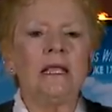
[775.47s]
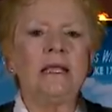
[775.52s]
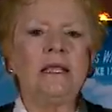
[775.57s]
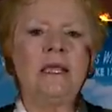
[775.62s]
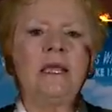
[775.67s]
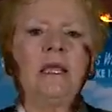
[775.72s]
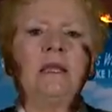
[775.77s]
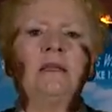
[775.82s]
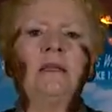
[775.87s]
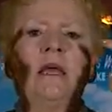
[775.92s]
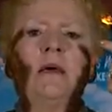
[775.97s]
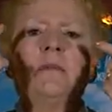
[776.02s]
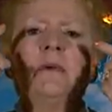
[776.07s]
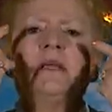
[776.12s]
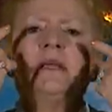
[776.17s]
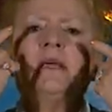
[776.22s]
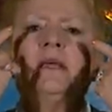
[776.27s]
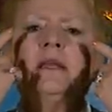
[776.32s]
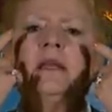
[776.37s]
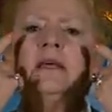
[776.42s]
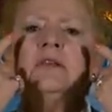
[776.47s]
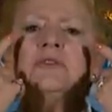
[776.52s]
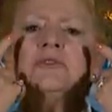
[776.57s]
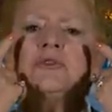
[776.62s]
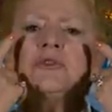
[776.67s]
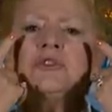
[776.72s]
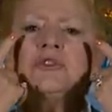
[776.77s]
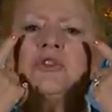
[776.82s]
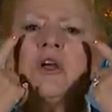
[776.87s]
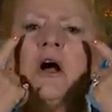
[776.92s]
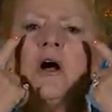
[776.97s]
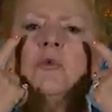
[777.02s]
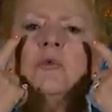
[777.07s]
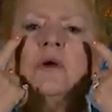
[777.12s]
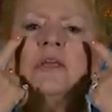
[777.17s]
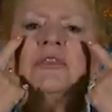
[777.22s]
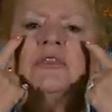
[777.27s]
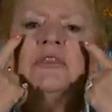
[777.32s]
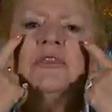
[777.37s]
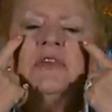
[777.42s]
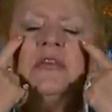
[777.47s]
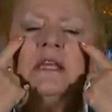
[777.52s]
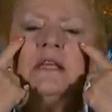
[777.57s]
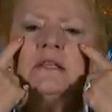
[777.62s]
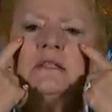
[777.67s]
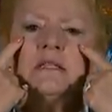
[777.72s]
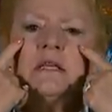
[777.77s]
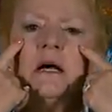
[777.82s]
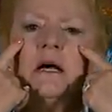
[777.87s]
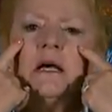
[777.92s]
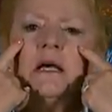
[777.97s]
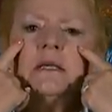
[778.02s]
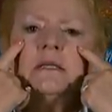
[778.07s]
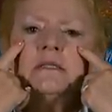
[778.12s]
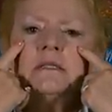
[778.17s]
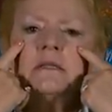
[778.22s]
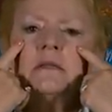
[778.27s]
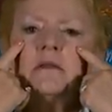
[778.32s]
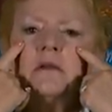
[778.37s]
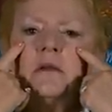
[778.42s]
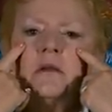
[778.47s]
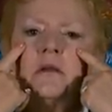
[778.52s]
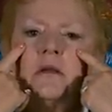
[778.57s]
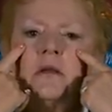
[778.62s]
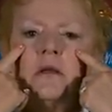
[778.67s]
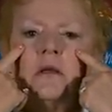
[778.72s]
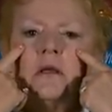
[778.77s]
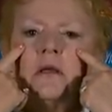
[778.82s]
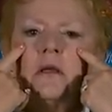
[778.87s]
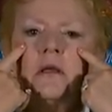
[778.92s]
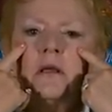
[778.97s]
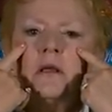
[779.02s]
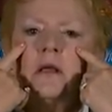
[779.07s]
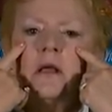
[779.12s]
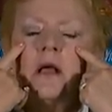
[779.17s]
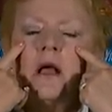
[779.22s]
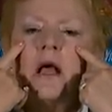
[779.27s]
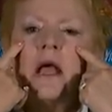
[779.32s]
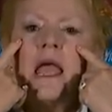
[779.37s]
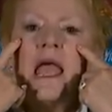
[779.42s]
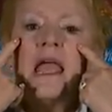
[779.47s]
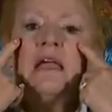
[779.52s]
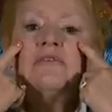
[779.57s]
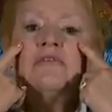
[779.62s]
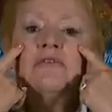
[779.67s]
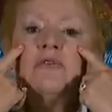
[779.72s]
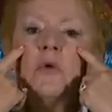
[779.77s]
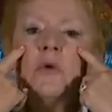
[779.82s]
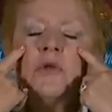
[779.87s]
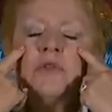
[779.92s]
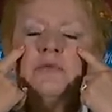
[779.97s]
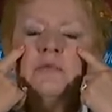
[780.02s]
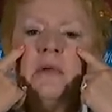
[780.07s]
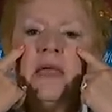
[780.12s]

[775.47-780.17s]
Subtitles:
King Nebuchadnezzar saw with these eyes a fourth